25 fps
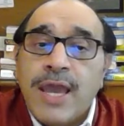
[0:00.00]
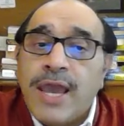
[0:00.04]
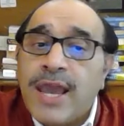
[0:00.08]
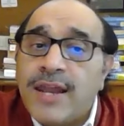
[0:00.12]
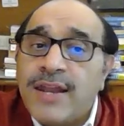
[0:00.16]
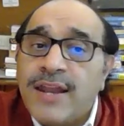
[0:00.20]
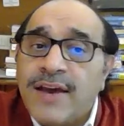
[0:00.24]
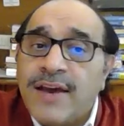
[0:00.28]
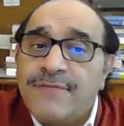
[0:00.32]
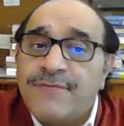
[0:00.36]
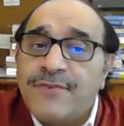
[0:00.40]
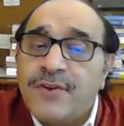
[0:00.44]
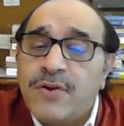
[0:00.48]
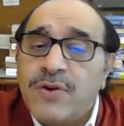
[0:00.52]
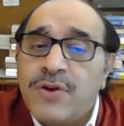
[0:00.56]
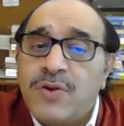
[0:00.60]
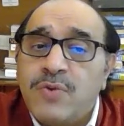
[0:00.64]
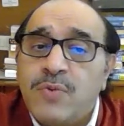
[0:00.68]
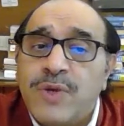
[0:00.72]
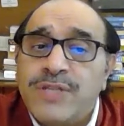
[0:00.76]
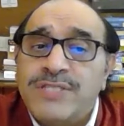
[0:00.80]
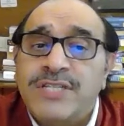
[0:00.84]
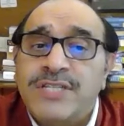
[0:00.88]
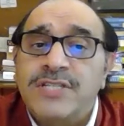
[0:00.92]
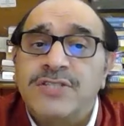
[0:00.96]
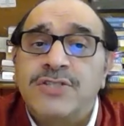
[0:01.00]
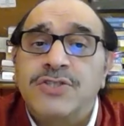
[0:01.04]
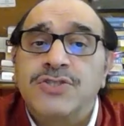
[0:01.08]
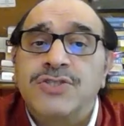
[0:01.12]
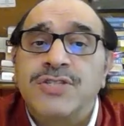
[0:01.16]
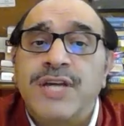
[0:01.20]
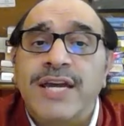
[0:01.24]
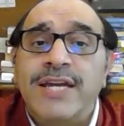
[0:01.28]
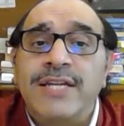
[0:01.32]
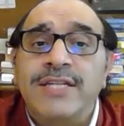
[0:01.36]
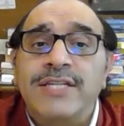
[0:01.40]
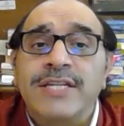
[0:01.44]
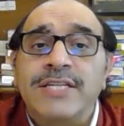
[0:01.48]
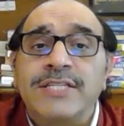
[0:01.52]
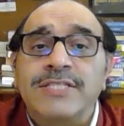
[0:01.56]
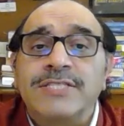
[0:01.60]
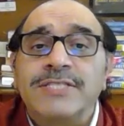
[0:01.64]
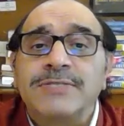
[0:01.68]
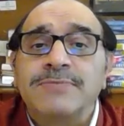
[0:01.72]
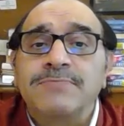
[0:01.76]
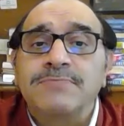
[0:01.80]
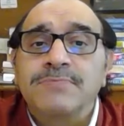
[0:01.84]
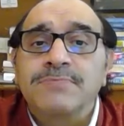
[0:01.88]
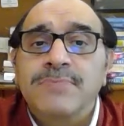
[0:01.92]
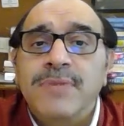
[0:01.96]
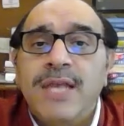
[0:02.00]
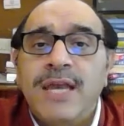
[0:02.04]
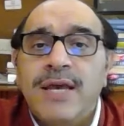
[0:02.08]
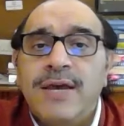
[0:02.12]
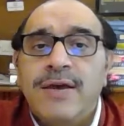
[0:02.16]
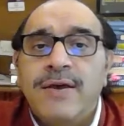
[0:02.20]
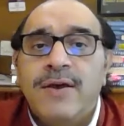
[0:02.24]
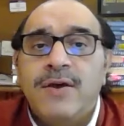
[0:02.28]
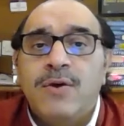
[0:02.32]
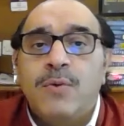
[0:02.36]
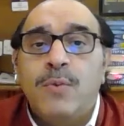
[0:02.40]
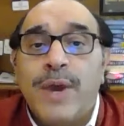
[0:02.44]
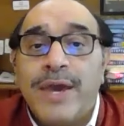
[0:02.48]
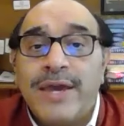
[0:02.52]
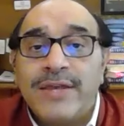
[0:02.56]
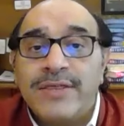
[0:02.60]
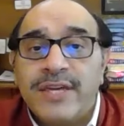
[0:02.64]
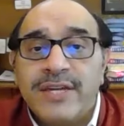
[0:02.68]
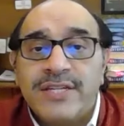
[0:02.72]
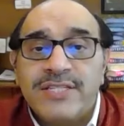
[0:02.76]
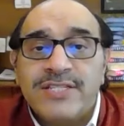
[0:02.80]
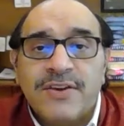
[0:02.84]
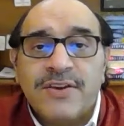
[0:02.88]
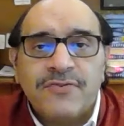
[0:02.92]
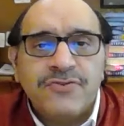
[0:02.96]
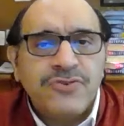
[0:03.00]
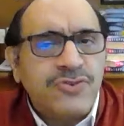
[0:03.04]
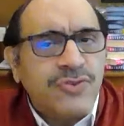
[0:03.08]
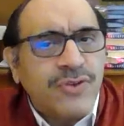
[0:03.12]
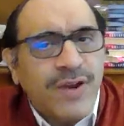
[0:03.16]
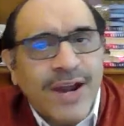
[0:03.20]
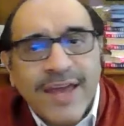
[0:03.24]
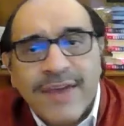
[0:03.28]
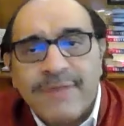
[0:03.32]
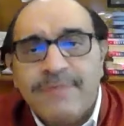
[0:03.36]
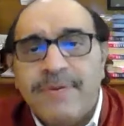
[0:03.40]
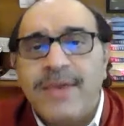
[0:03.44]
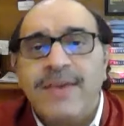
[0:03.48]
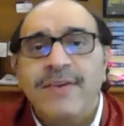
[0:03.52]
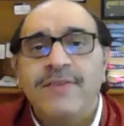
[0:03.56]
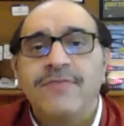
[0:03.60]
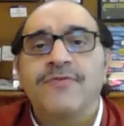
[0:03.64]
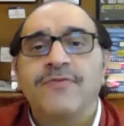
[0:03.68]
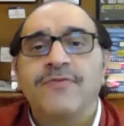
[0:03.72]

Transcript: In affluent Western societies, where there is a thriving